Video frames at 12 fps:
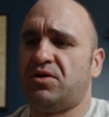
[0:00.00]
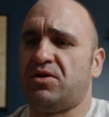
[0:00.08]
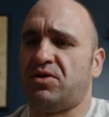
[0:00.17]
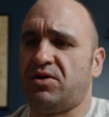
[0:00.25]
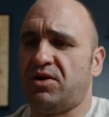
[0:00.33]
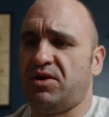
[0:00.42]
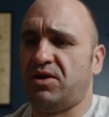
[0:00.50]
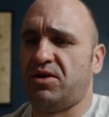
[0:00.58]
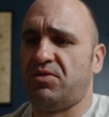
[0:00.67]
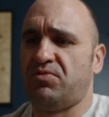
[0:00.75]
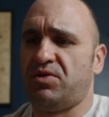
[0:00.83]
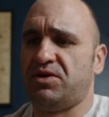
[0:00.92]
all right,
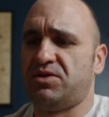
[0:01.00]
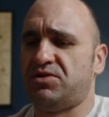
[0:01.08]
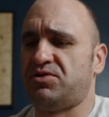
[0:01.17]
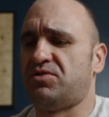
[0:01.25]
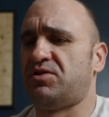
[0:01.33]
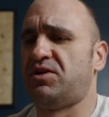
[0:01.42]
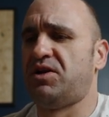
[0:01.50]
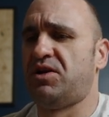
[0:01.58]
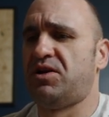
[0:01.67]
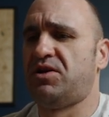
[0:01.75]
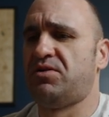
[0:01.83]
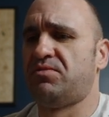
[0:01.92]
and what is your
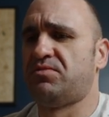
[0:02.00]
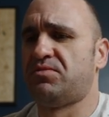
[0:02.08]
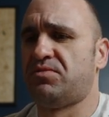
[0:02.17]
name?